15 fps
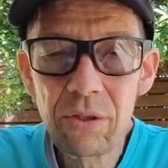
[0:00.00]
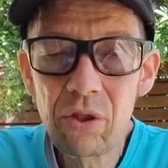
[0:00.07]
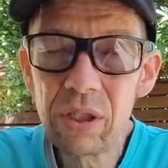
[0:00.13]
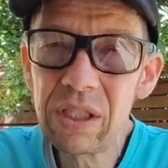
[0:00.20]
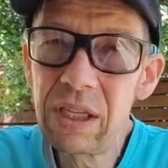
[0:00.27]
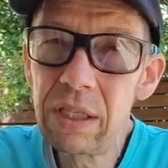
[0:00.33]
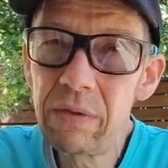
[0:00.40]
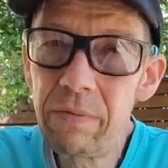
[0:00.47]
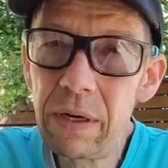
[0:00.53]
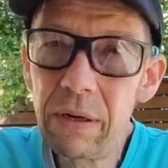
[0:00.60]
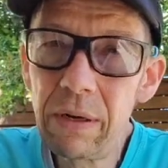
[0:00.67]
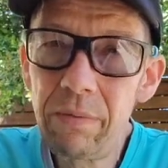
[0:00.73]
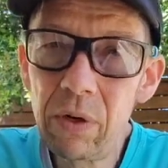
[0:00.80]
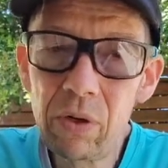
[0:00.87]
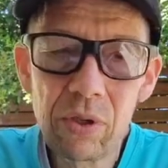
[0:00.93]
It's just that it's
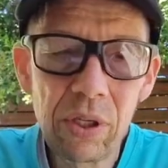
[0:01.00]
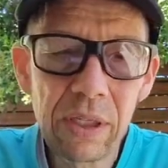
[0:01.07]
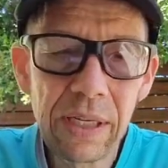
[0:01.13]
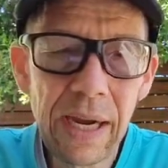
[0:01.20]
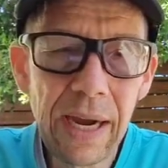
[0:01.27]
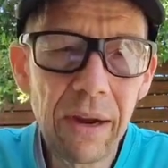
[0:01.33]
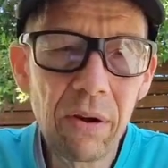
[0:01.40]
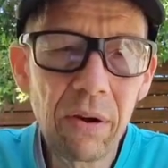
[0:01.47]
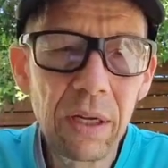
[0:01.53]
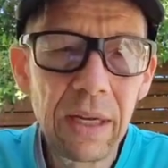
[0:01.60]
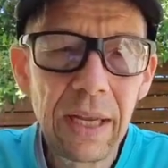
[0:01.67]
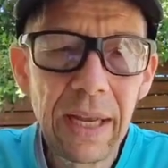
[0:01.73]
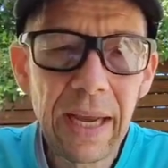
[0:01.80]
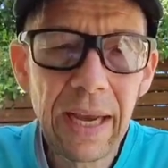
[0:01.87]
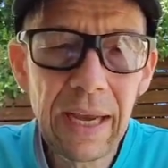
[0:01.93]
very versatile,
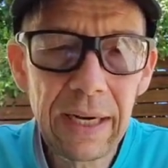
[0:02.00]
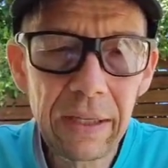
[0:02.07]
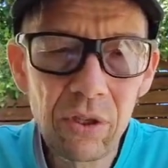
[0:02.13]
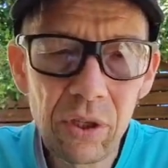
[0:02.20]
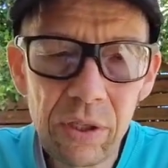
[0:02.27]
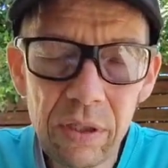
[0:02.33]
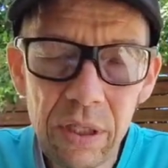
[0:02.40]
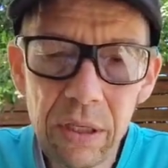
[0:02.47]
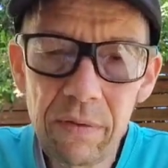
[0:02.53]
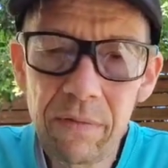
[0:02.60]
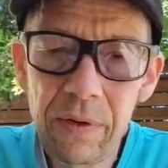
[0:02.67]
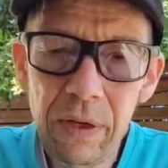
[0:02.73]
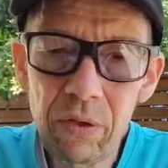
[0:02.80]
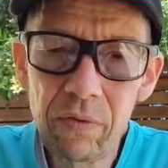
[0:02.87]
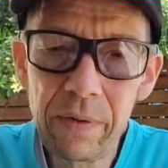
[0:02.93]
and it just
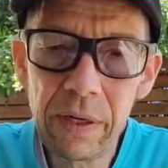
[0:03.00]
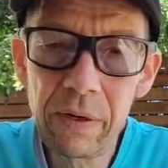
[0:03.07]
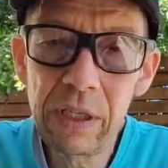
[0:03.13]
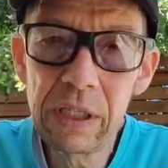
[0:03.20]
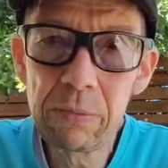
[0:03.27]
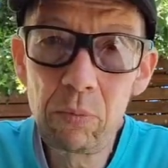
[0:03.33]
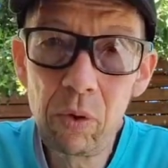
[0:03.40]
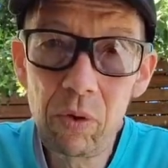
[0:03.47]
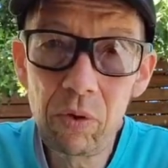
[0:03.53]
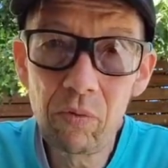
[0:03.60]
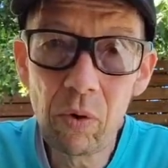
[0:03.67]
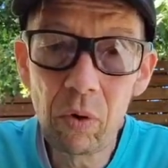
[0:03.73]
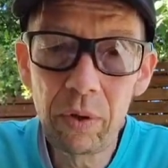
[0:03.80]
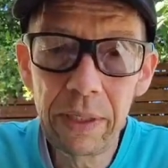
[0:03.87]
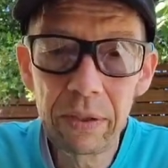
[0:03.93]
feels very
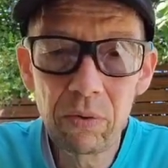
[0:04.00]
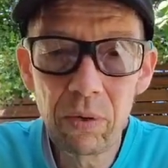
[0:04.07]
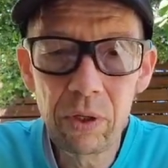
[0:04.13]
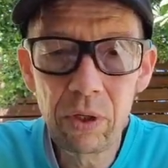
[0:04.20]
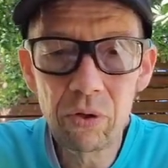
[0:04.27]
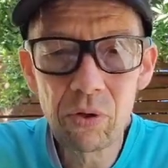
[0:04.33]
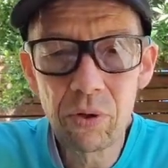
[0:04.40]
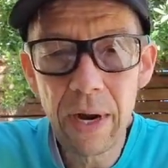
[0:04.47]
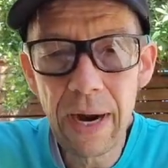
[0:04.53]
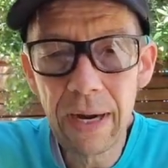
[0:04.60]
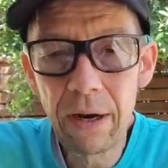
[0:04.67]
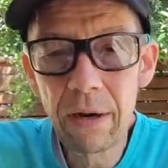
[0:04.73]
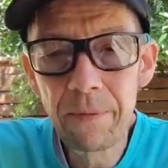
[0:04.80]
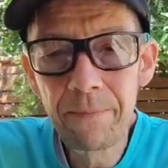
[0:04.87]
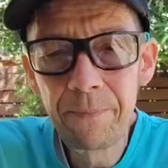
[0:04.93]
smooth rolling through your
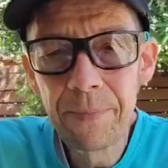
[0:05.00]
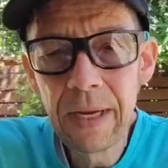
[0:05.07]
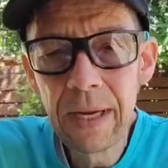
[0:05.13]
stride.